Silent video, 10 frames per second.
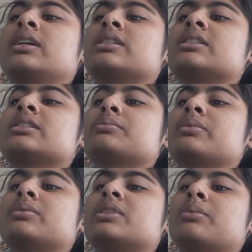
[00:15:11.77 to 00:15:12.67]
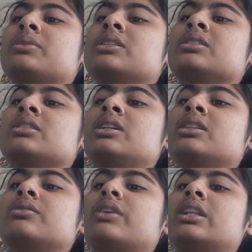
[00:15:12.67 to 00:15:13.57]
acceptance, learning
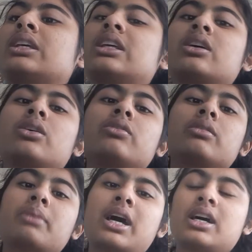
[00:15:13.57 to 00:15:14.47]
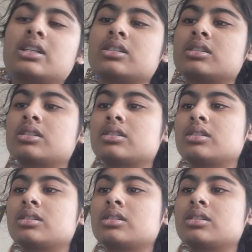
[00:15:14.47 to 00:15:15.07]
to finally let go of the past.